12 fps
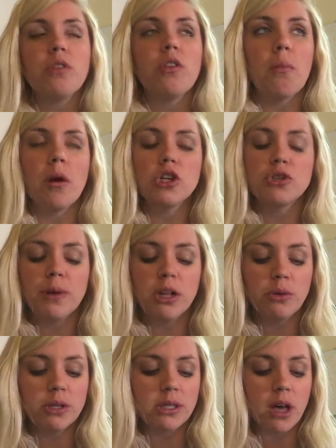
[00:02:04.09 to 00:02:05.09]
The
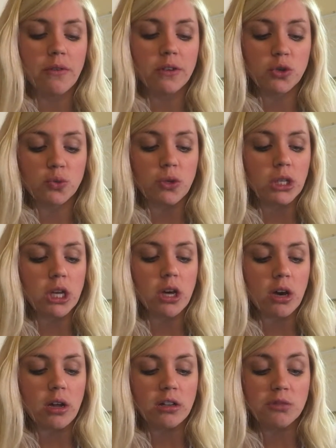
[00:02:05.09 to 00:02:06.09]
marshmallow itself is really
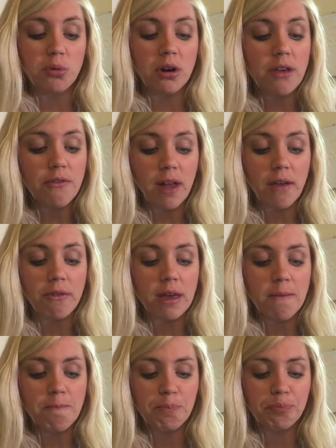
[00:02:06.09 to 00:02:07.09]
good. It's pretty
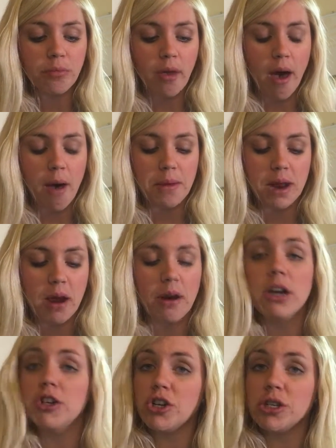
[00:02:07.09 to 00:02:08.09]
fluffy and
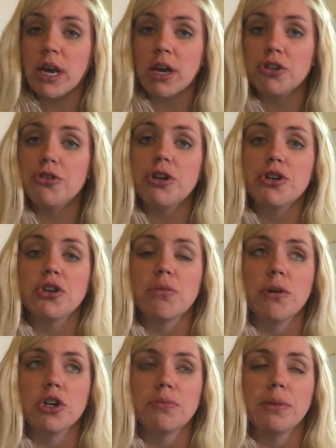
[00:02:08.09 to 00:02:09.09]
airy, just like a traditional
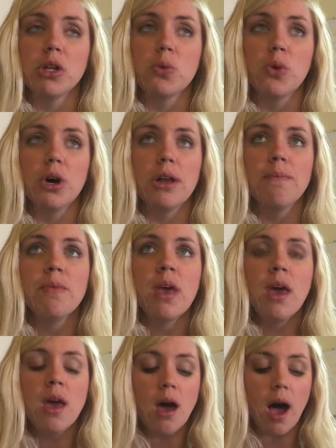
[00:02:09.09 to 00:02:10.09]
marshmallow would.
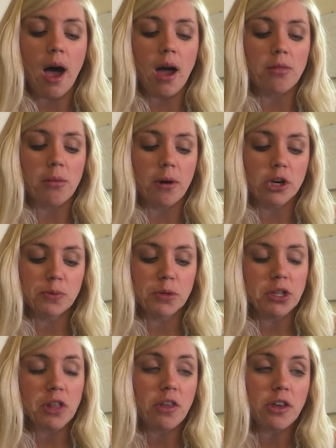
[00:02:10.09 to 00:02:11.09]
The
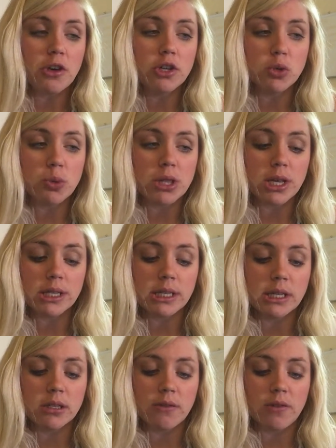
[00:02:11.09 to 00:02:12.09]
marshmallow that they used with this
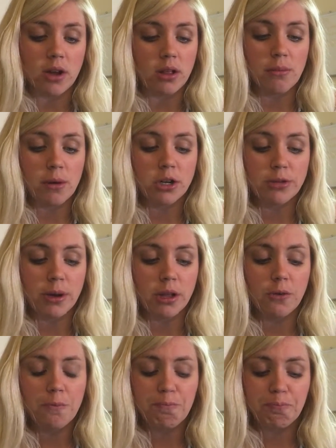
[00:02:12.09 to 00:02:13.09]
is a vanilla
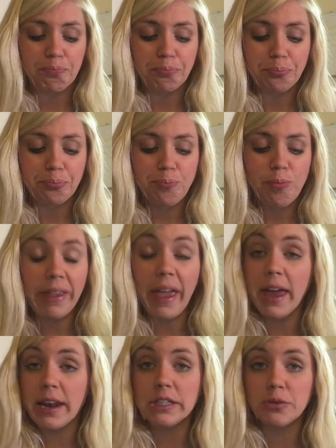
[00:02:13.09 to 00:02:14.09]
marshmallow,
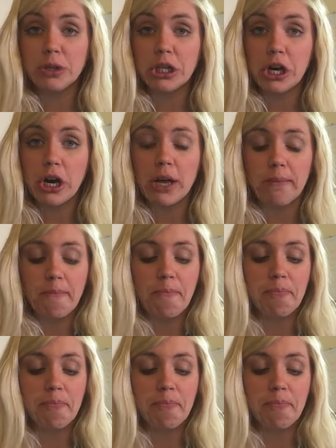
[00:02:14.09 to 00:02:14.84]
and it's really good.